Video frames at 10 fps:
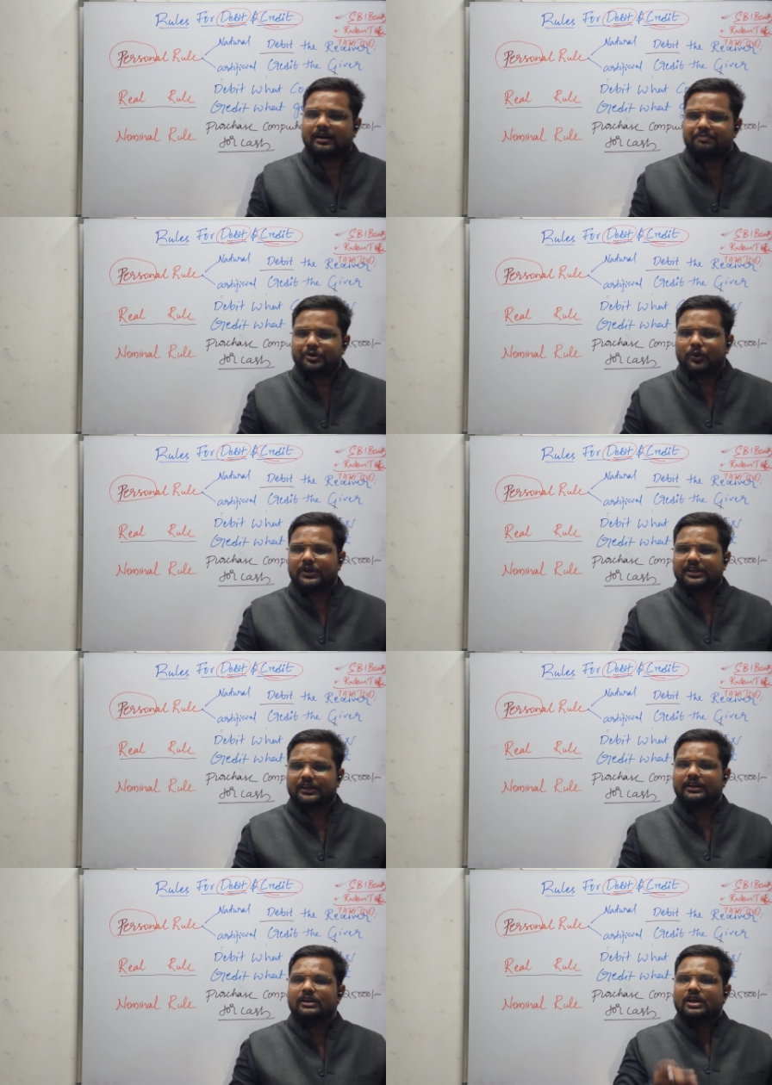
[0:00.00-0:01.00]
a
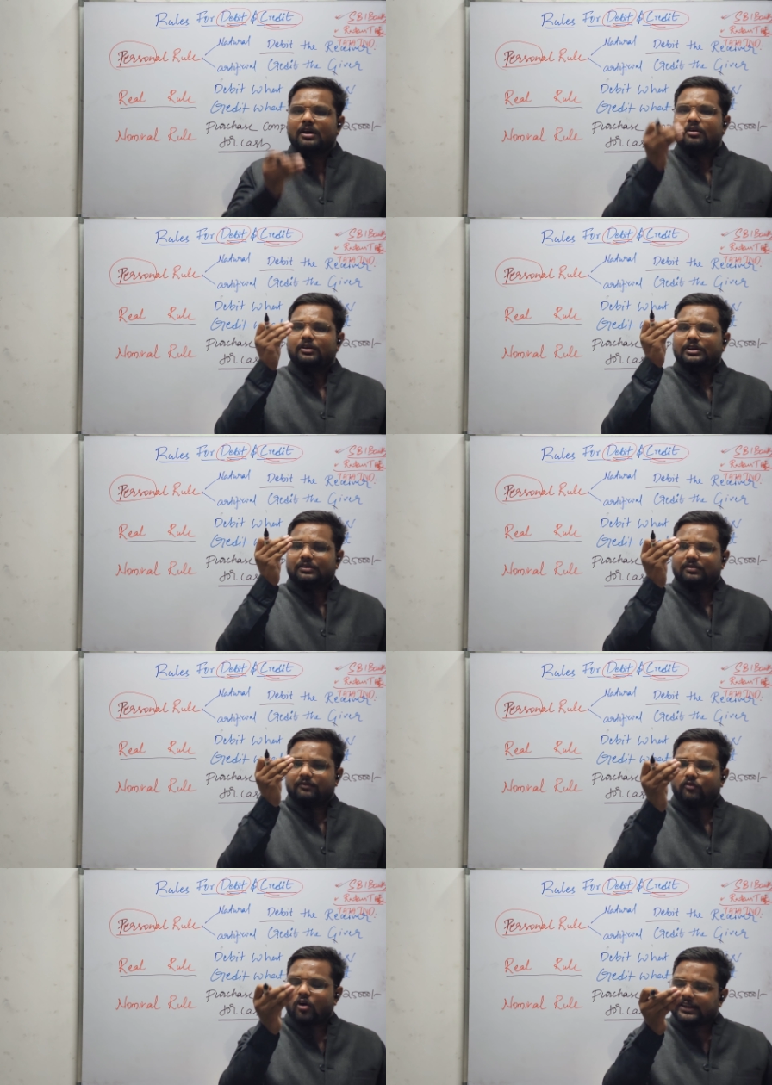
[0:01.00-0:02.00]
computer,
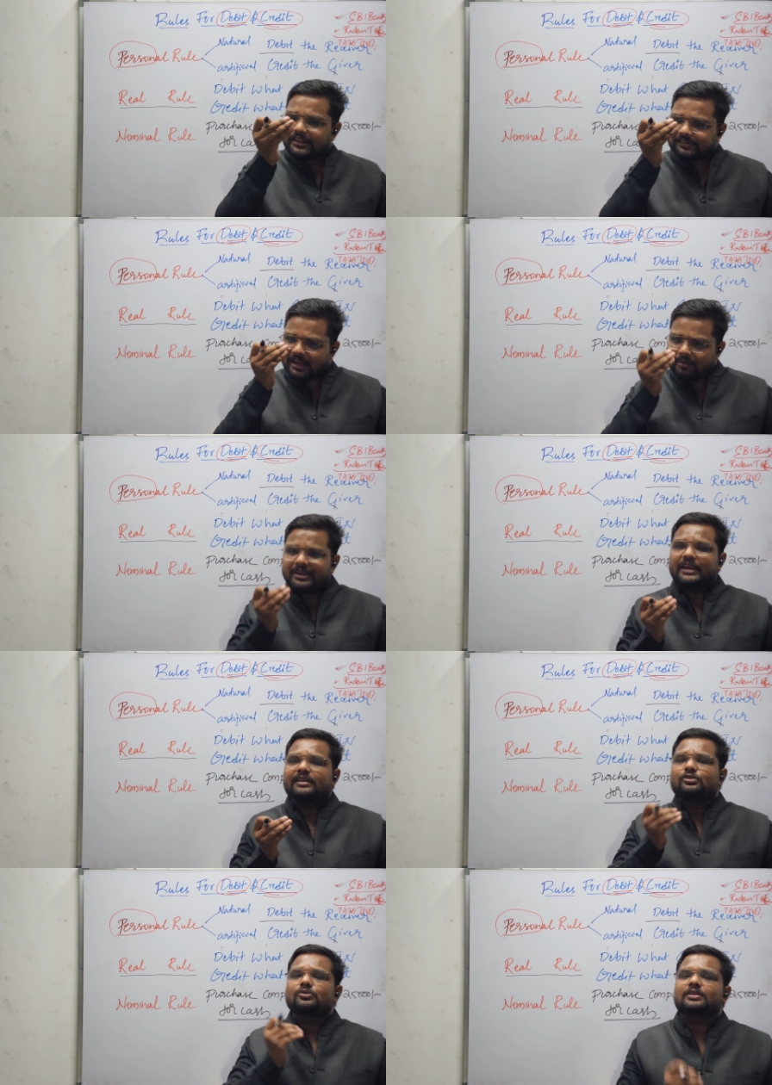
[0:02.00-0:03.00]
what is coming
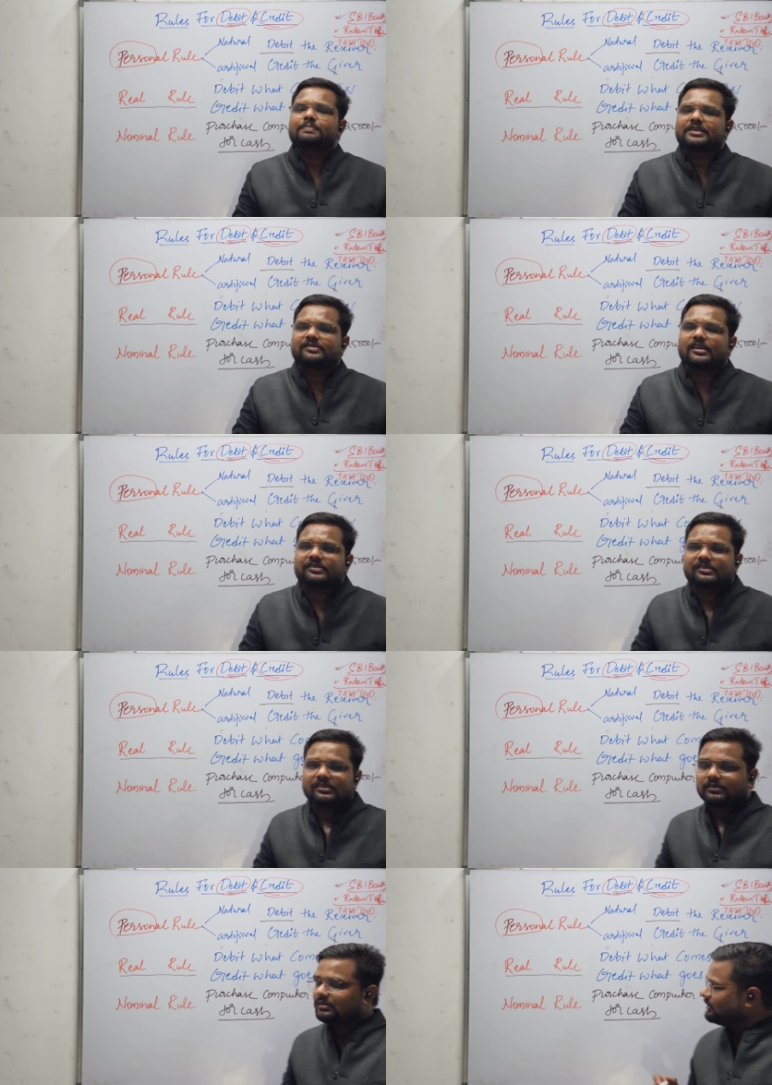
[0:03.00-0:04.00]
into the
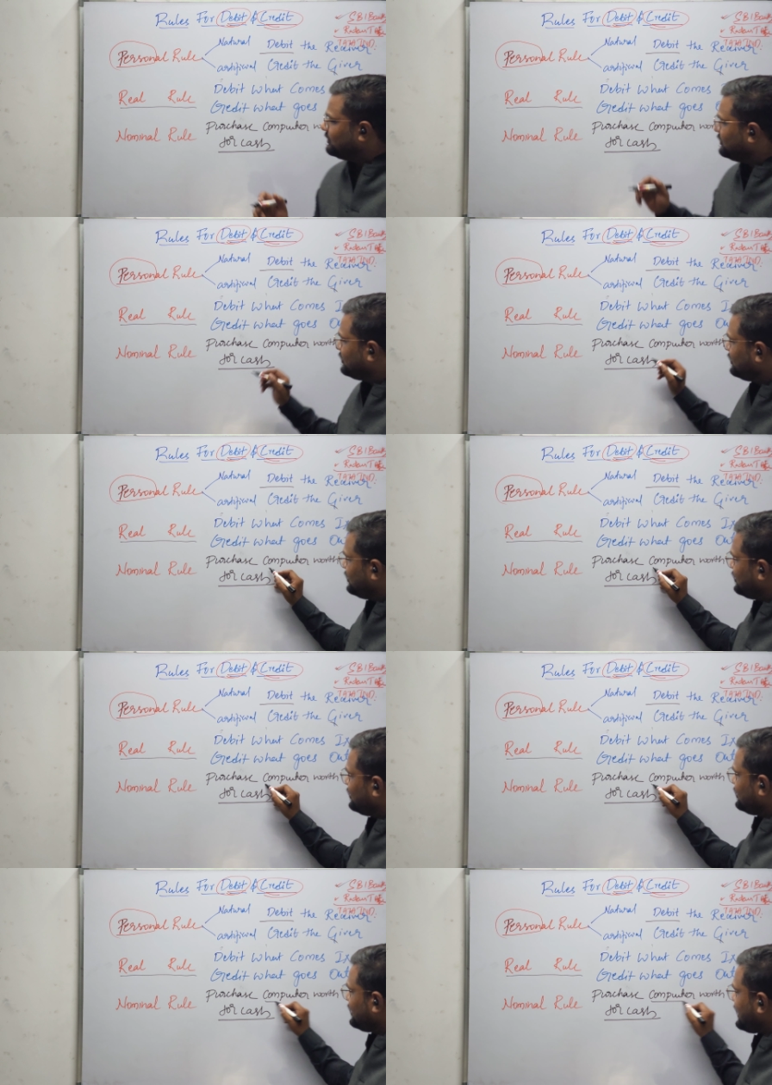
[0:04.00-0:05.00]
business?
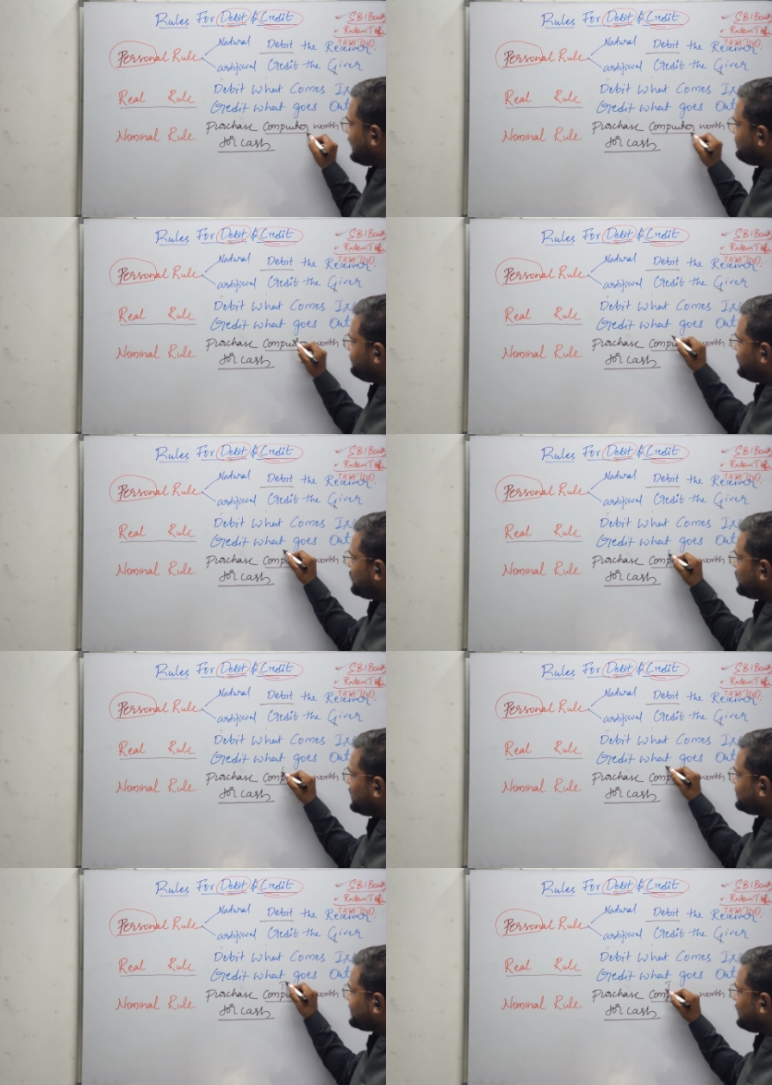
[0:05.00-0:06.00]
Computer is